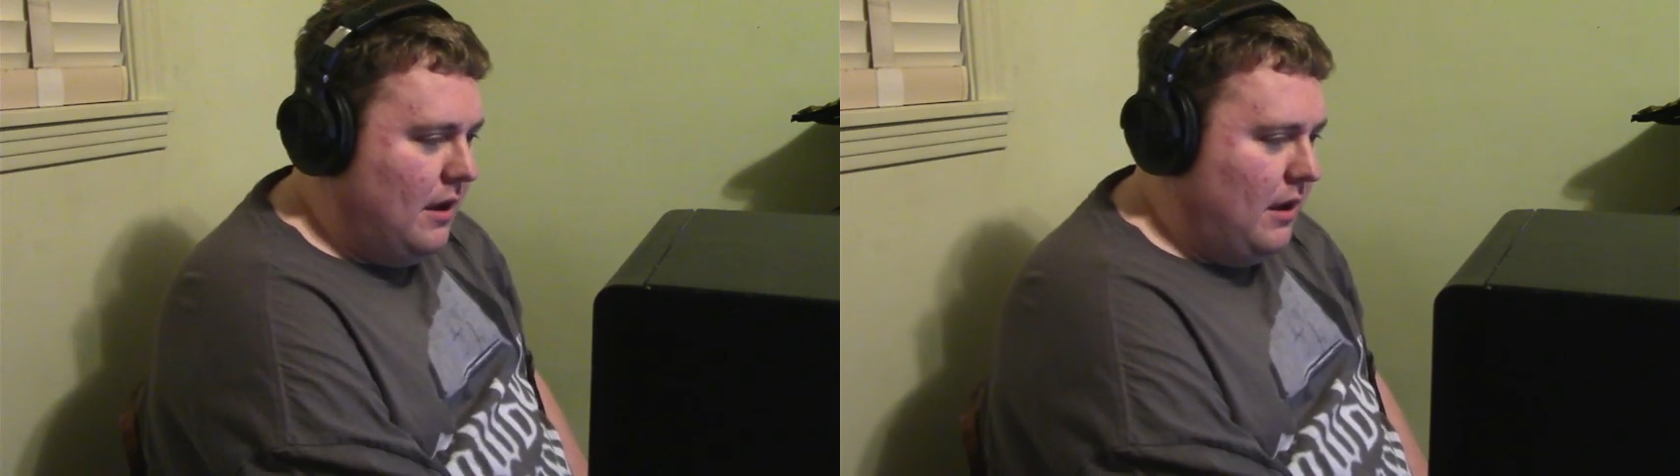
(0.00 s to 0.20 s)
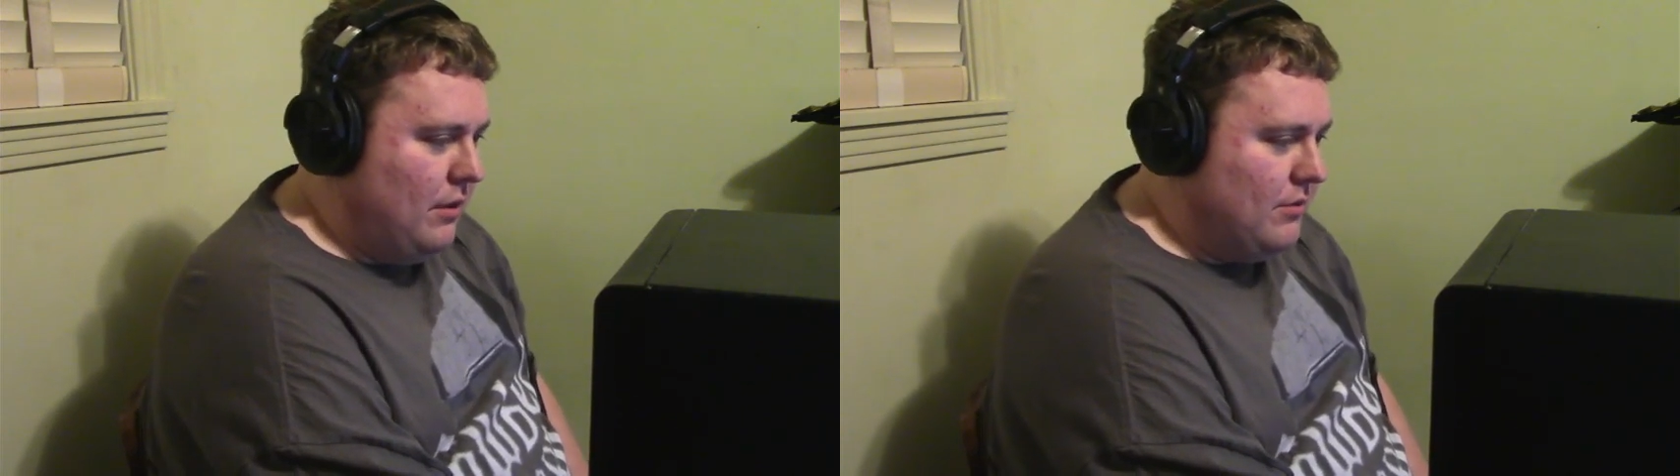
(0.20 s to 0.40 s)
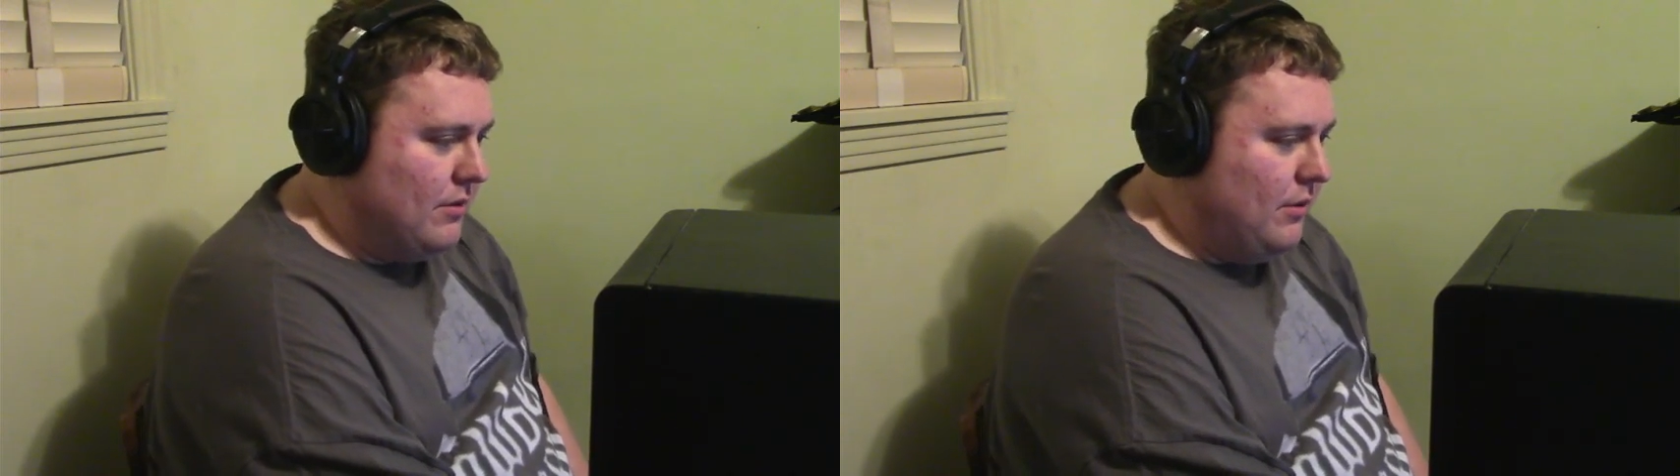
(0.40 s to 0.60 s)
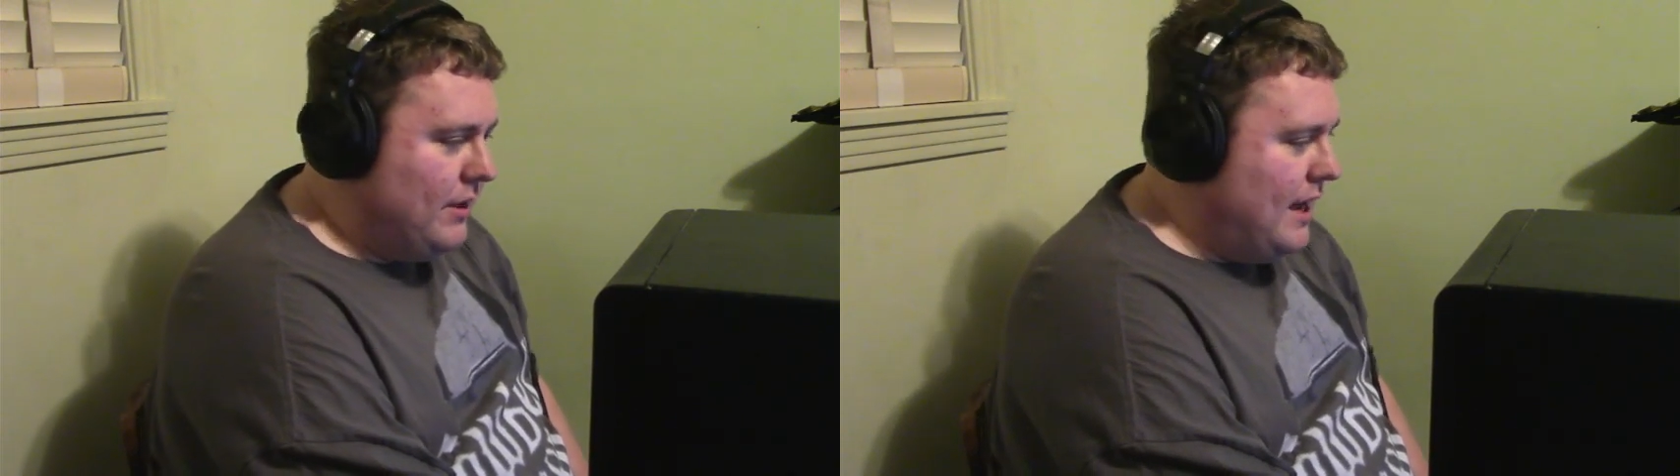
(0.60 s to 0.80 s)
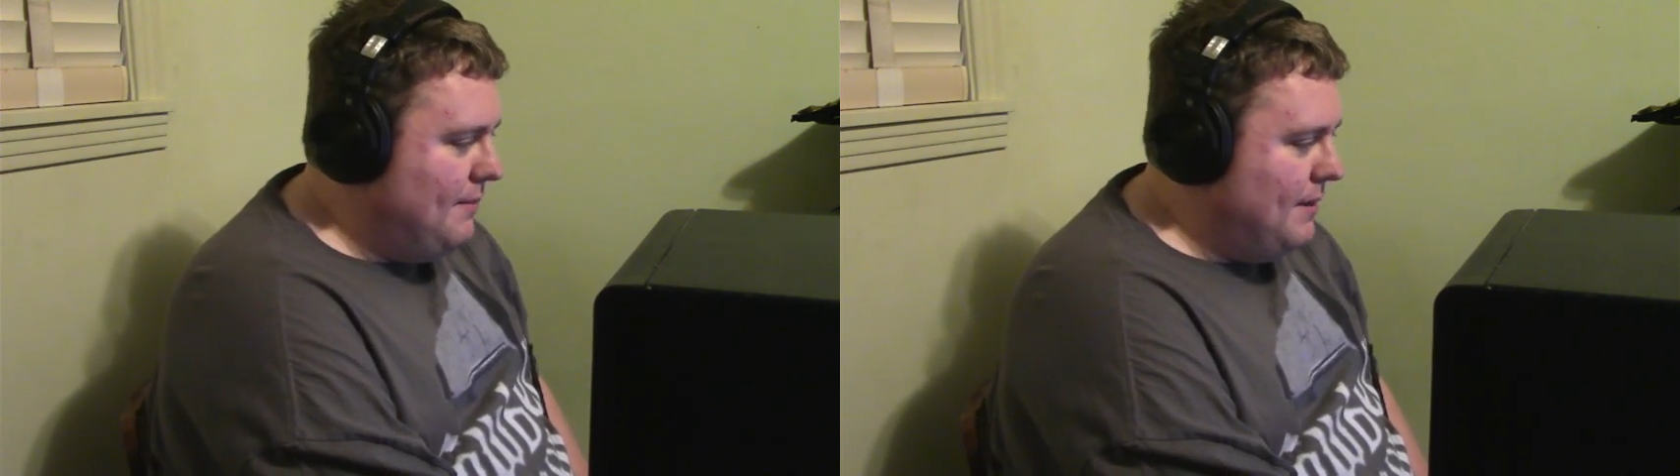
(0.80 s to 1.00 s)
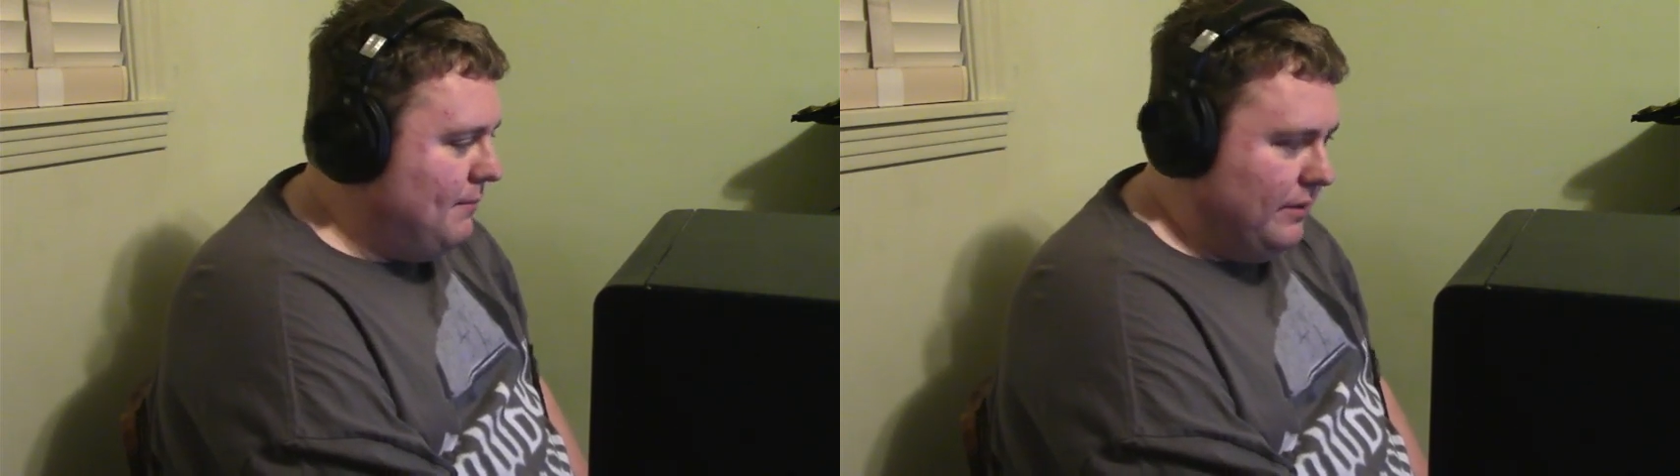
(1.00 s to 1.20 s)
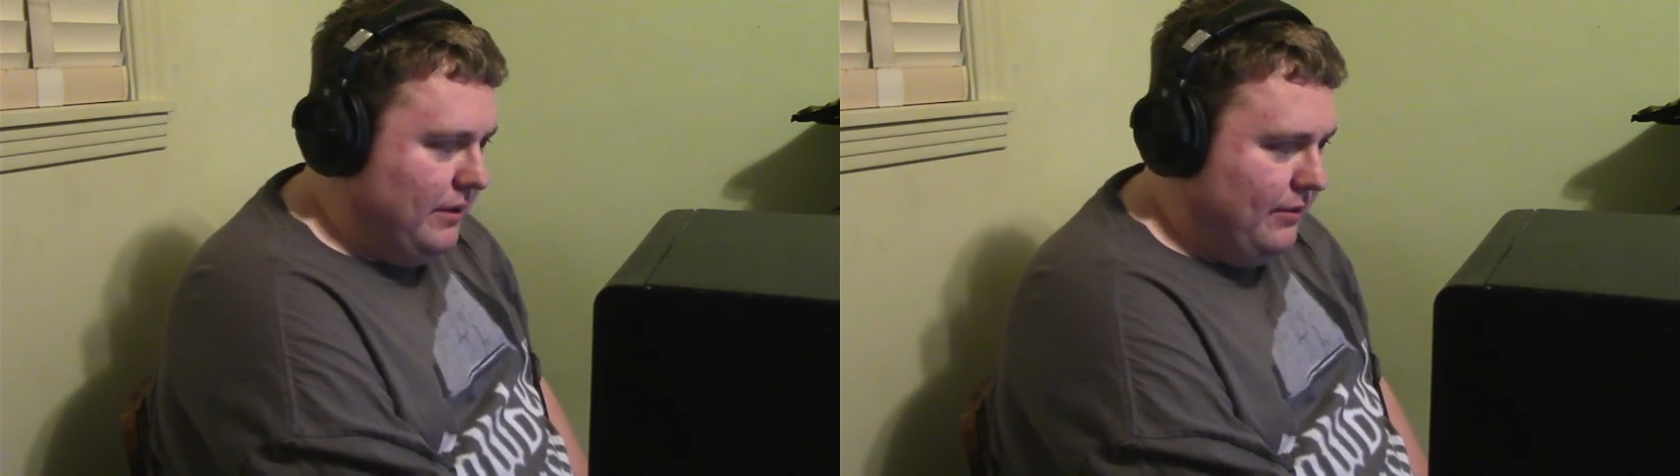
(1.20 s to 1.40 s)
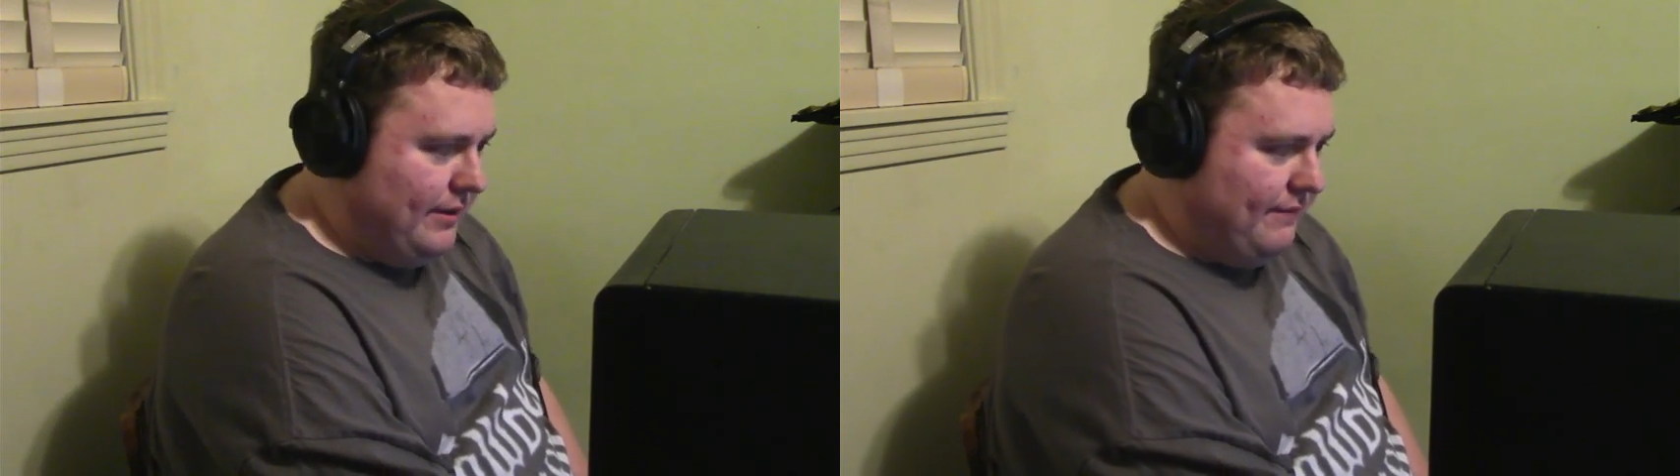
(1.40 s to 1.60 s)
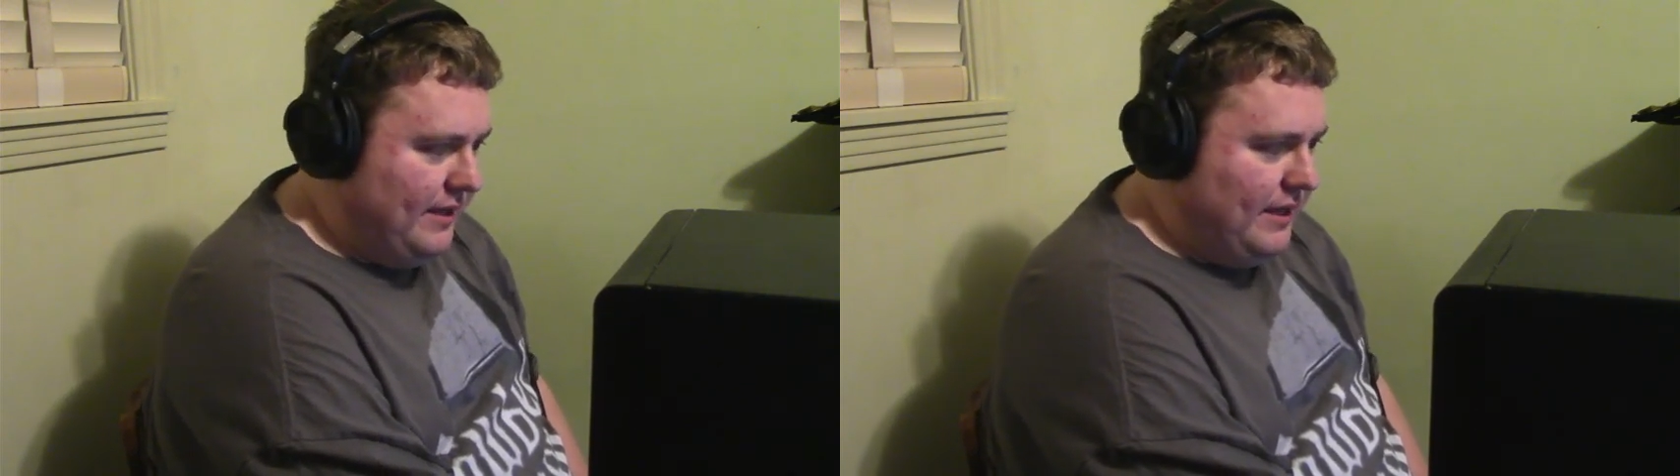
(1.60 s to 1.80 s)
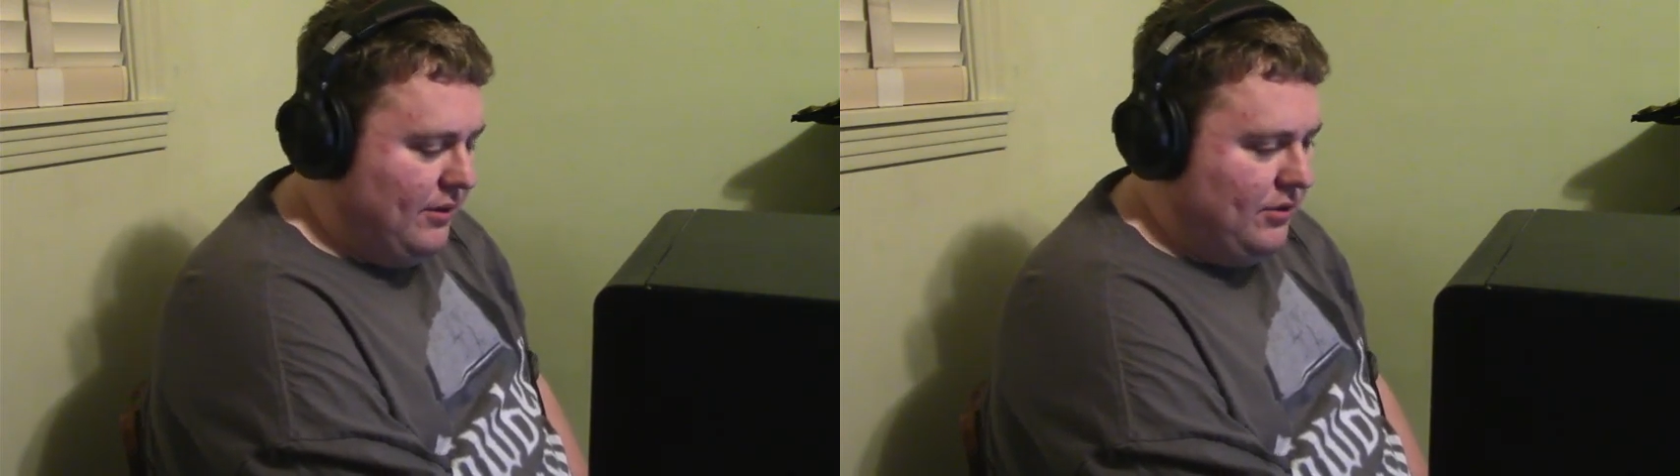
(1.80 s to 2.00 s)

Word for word: Also, comment below in a video